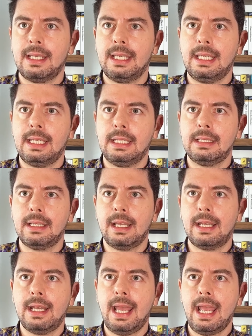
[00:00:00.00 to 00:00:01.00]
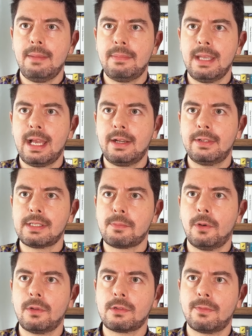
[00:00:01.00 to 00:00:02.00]
in an API
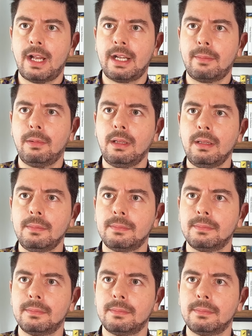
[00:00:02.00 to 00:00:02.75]
response variable.